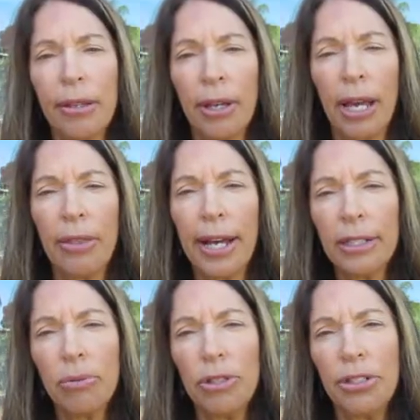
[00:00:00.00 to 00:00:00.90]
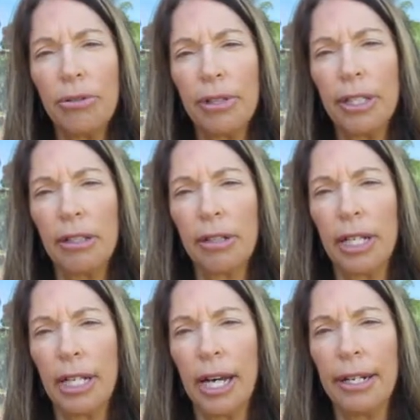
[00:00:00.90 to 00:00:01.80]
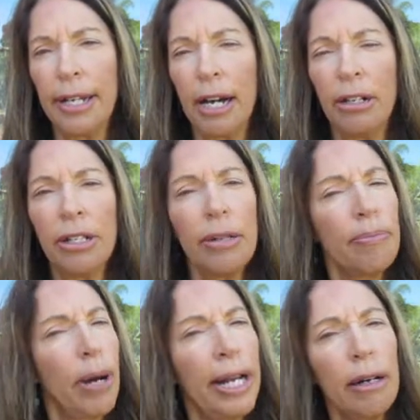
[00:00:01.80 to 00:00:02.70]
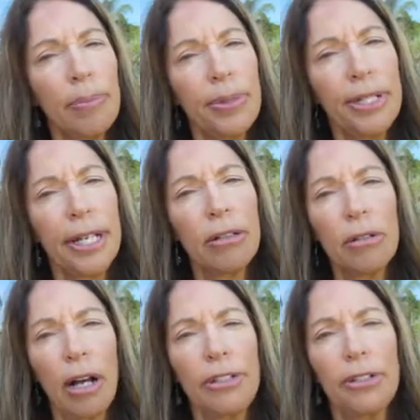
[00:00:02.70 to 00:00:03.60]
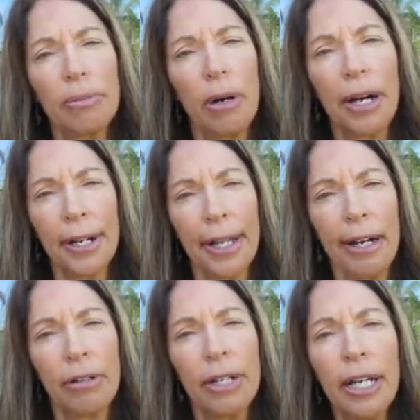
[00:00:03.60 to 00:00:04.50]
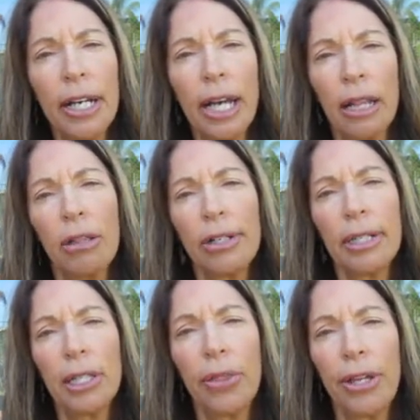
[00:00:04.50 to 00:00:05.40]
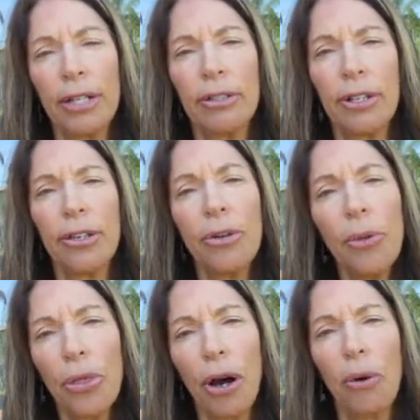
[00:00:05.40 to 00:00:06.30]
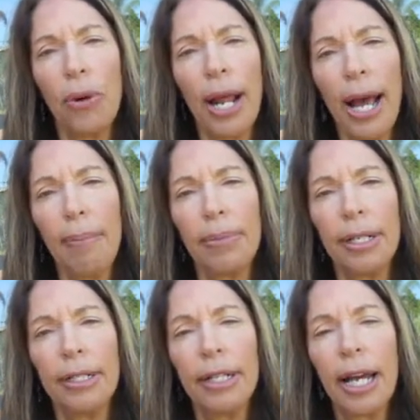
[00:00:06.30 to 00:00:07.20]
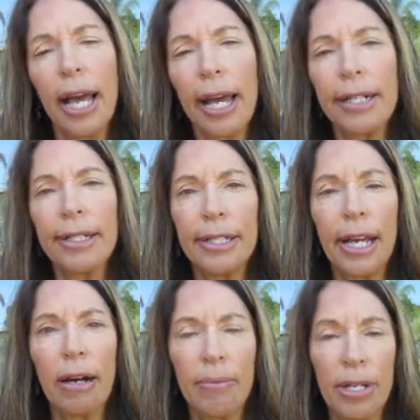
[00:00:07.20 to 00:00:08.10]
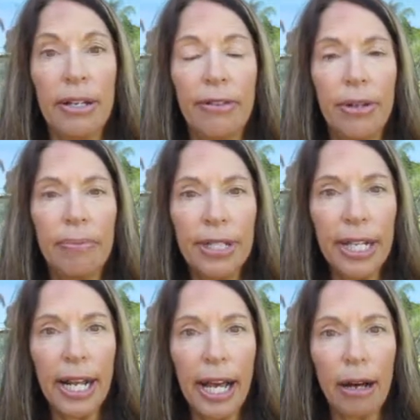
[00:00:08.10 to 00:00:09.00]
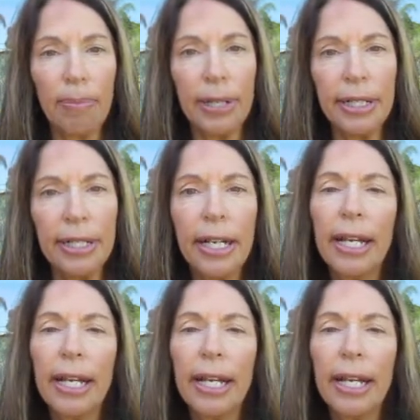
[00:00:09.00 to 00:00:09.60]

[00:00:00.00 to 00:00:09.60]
Okay, and that's what you're really looking at now. It might help to take your logic model out and look at the things that you thought would happen and see how many of them did happen,